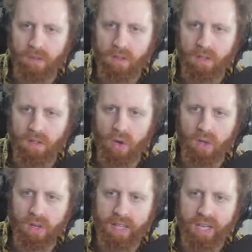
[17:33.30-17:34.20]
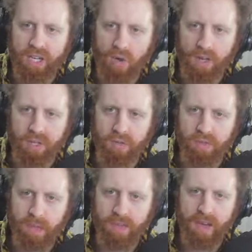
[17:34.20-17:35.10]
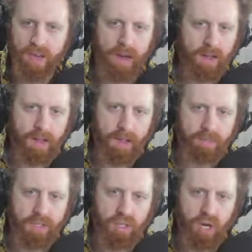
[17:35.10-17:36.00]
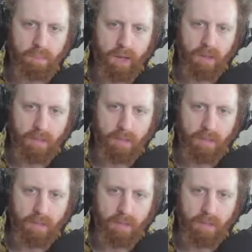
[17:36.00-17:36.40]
So it looks like he tried to do something and got clipped jumping.